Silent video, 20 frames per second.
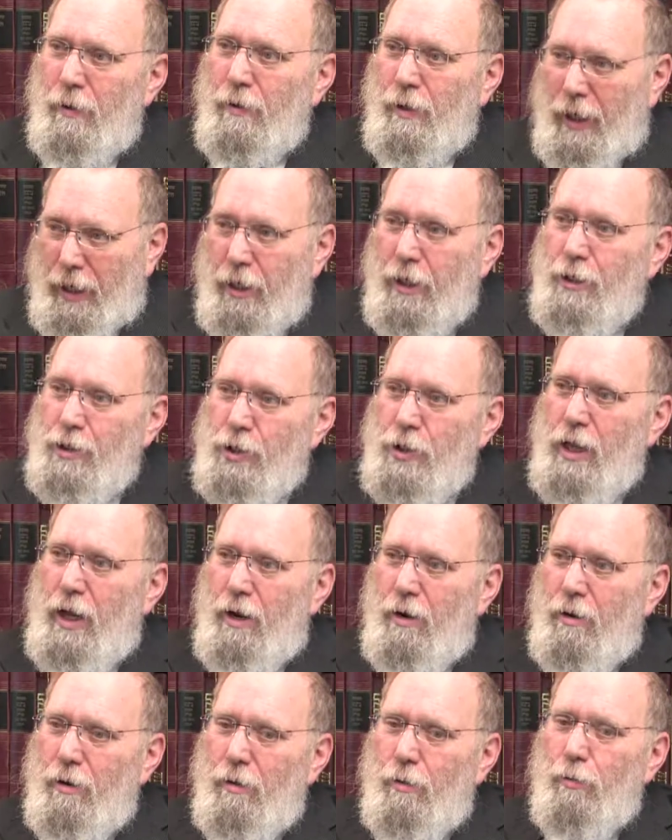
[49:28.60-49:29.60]
that it's
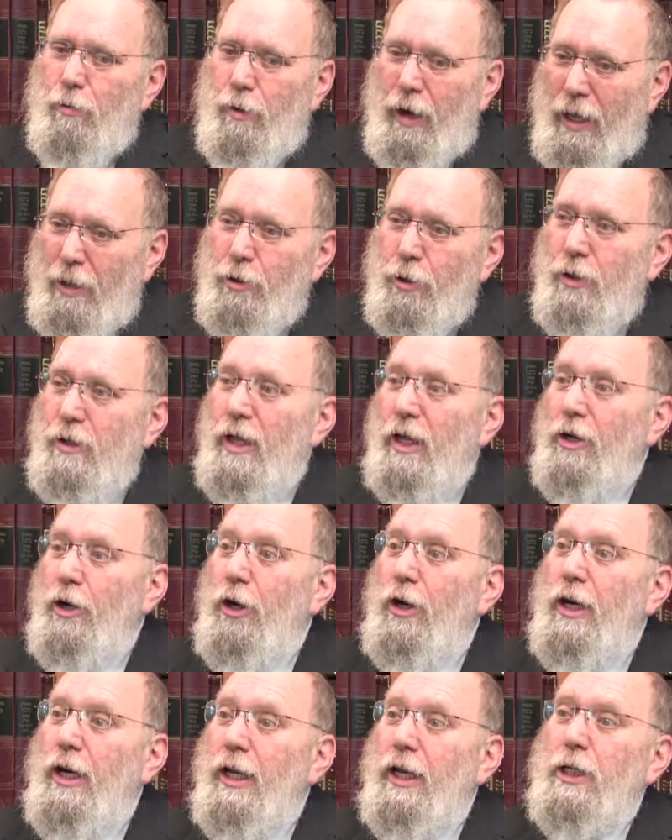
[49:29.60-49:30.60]
there, rather than
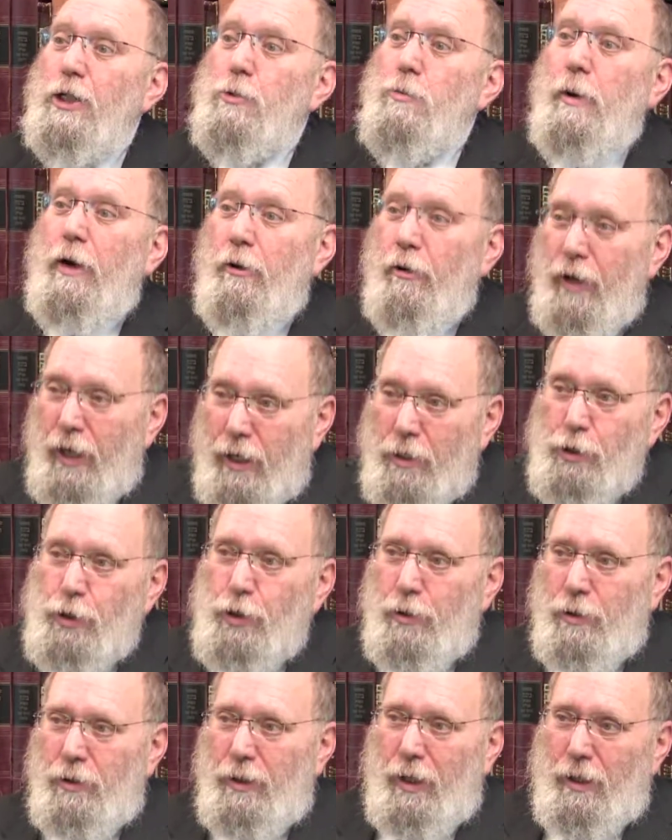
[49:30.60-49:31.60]
in an
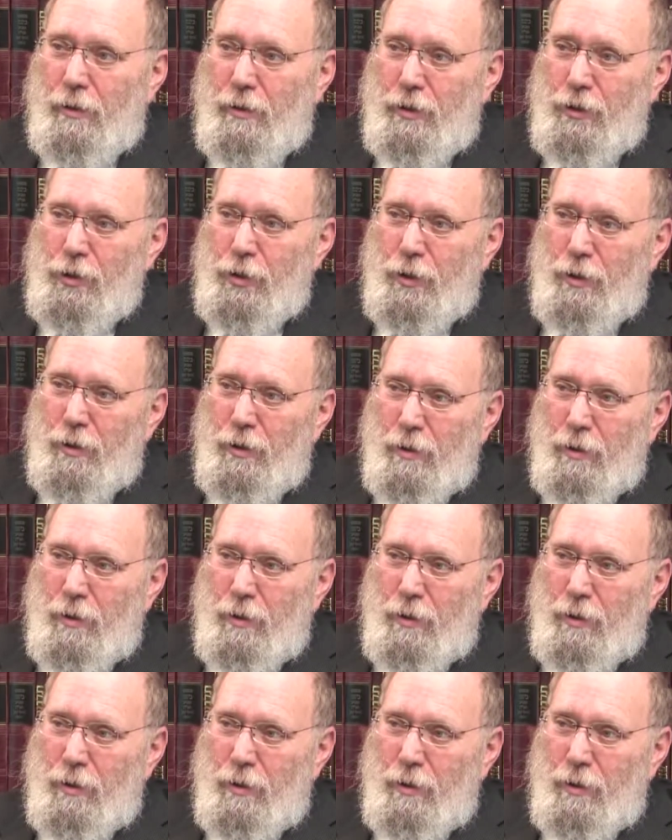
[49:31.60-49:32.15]
experiential knowledge.